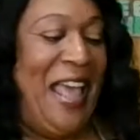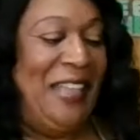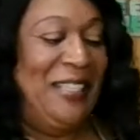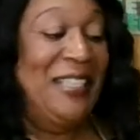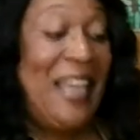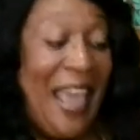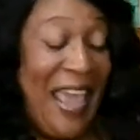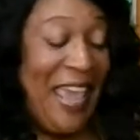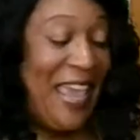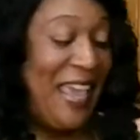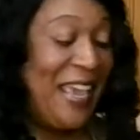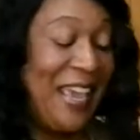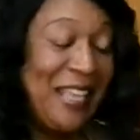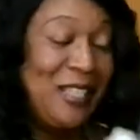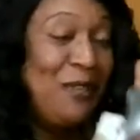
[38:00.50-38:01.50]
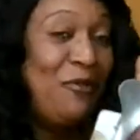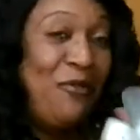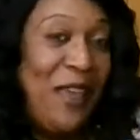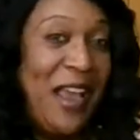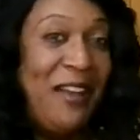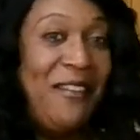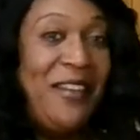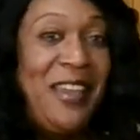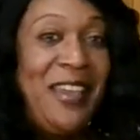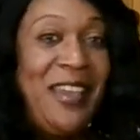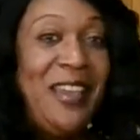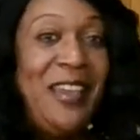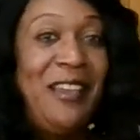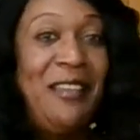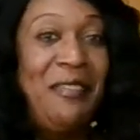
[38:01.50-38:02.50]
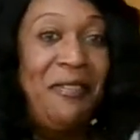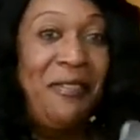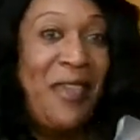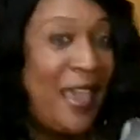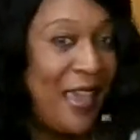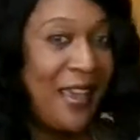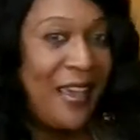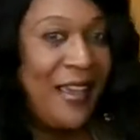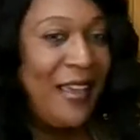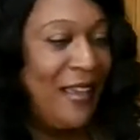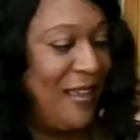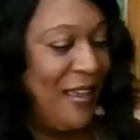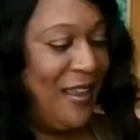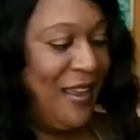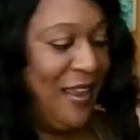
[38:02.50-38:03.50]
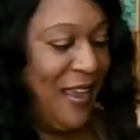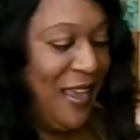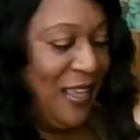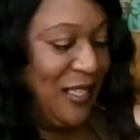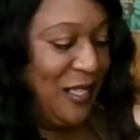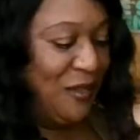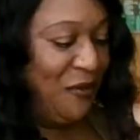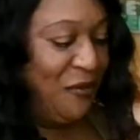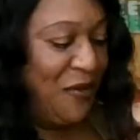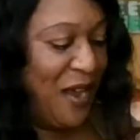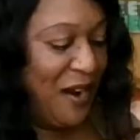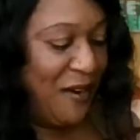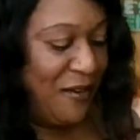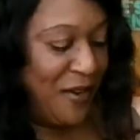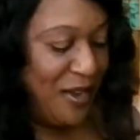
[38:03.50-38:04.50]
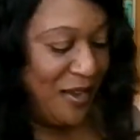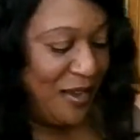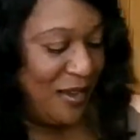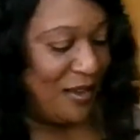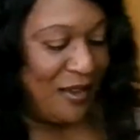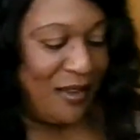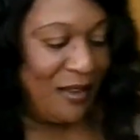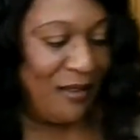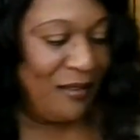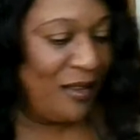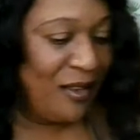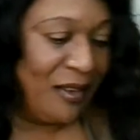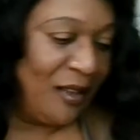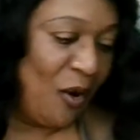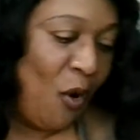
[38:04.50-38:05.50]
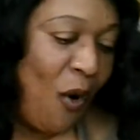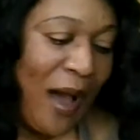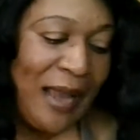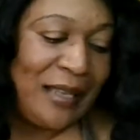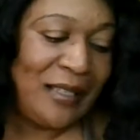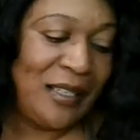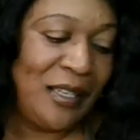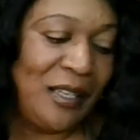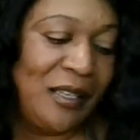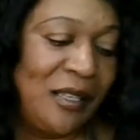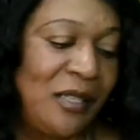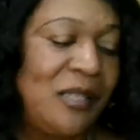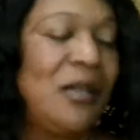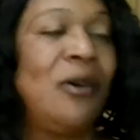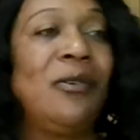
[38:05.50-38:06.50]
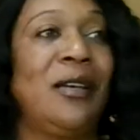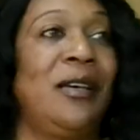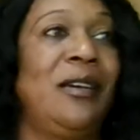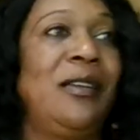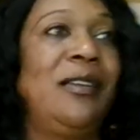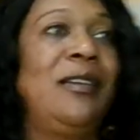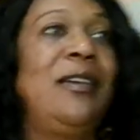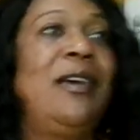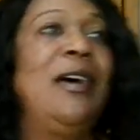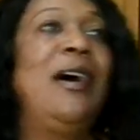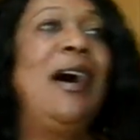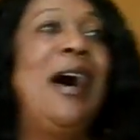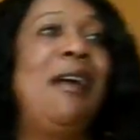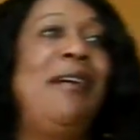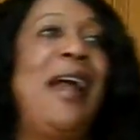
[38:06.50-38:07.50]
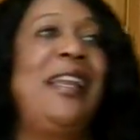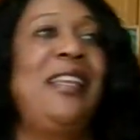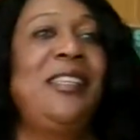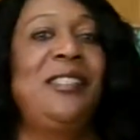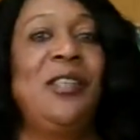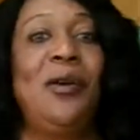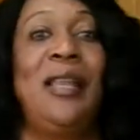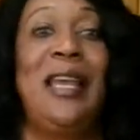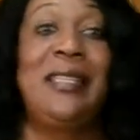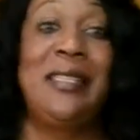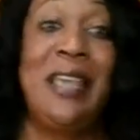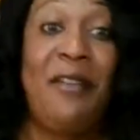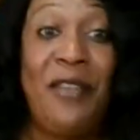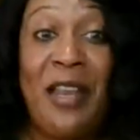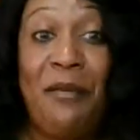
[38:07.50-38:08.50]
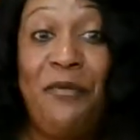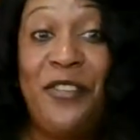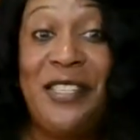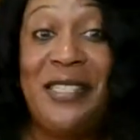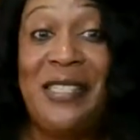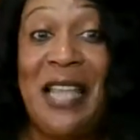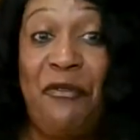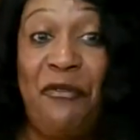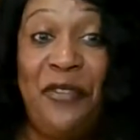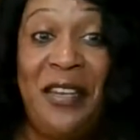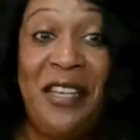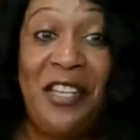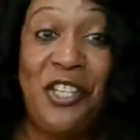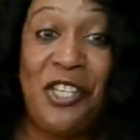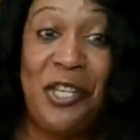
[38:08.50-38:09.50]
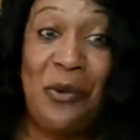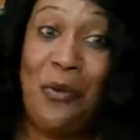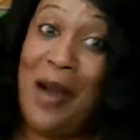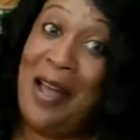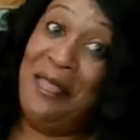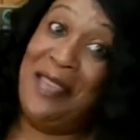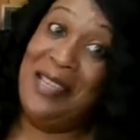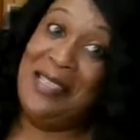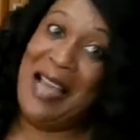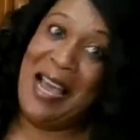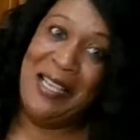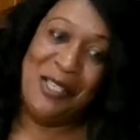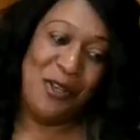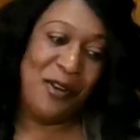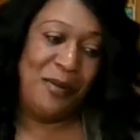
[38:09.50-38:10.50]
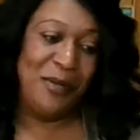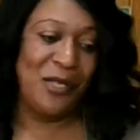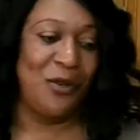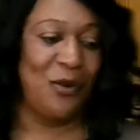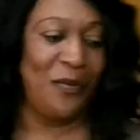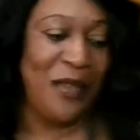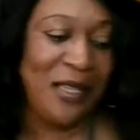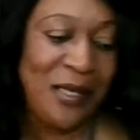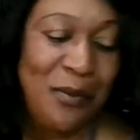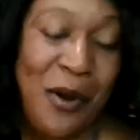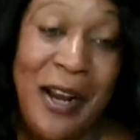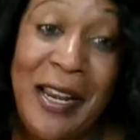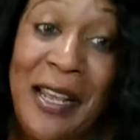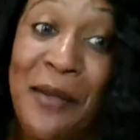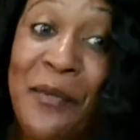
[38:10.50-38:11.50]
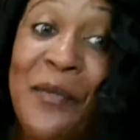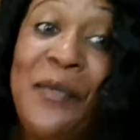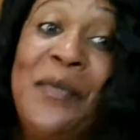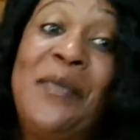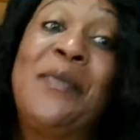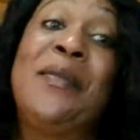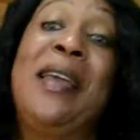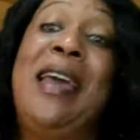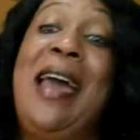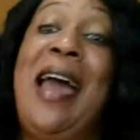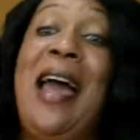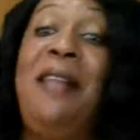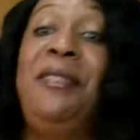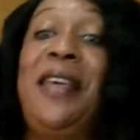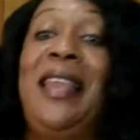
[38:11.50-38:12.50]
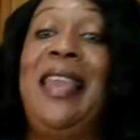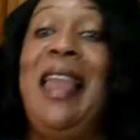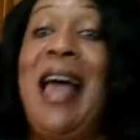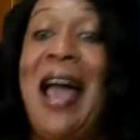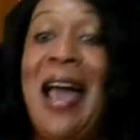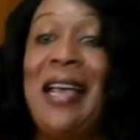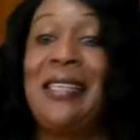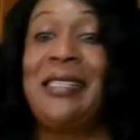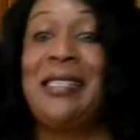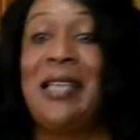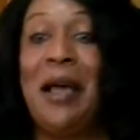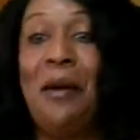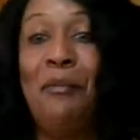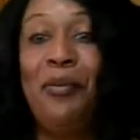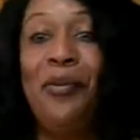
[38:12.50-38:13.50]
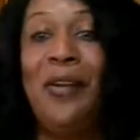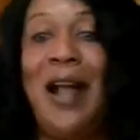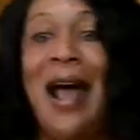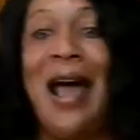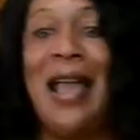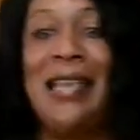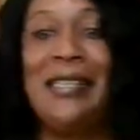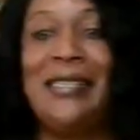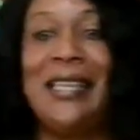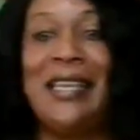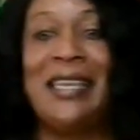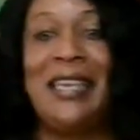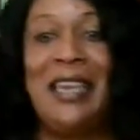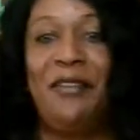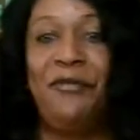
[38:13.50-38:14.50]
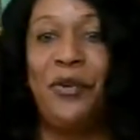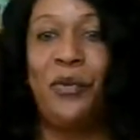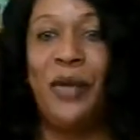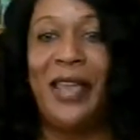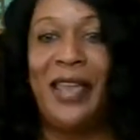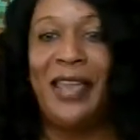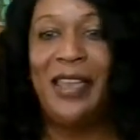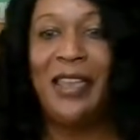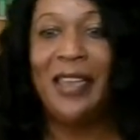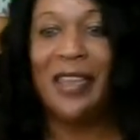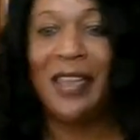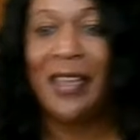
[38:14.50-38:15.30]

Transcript: Today, it's very thick. The quality is so good. All righty, so let's give it up for Stephanie. She won this ice cream scoop this morning. And the last prize giveaway.